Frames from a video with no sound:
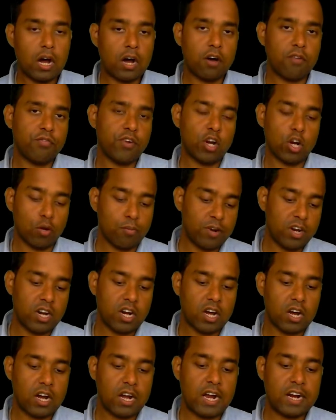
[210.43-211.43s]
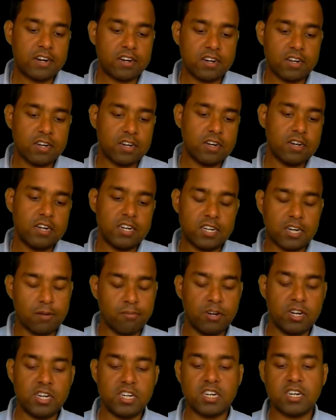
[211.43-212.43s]
phenomena at
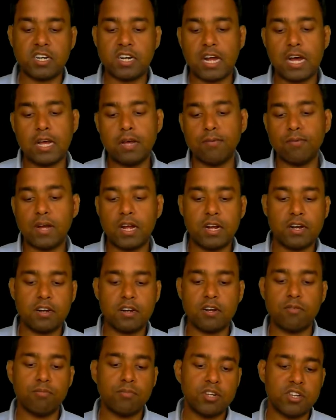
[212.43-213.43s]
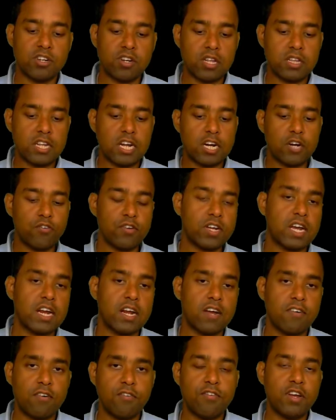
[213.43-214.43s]
intermediate time, and based on that we can
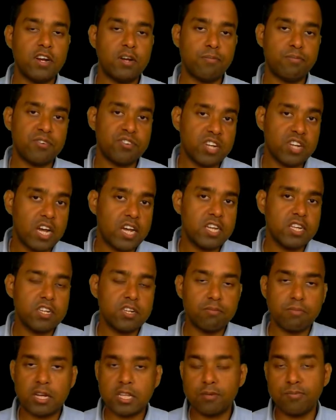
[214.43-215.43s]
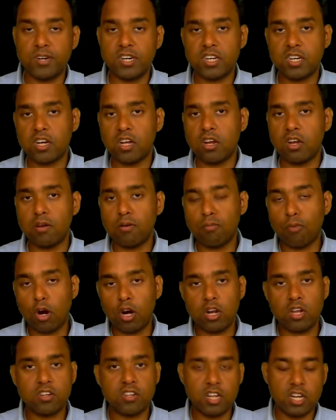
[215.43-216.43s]
have a very precise mathematical
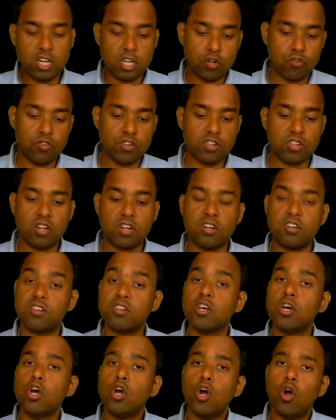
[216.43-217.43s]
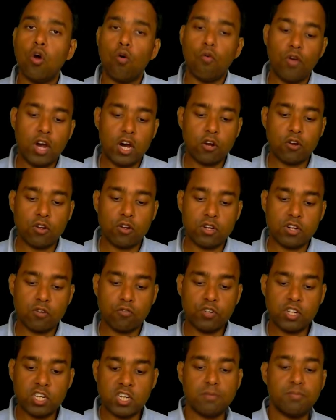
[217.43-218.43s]
models and equations
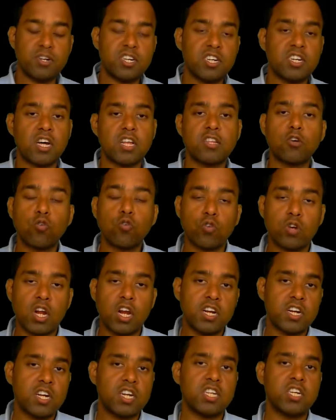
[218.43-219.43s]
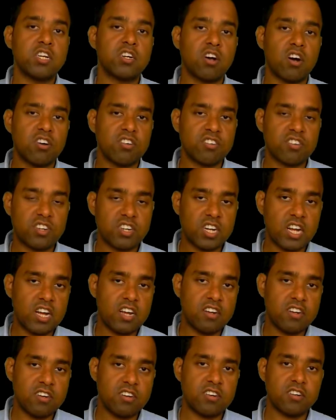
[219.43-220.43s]
which is based on the total energy
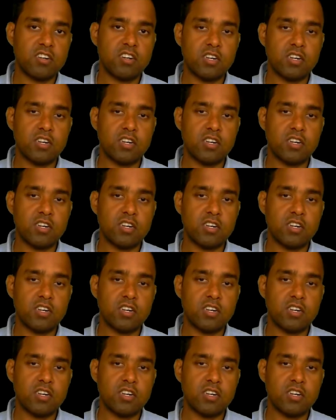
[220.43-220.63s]
constant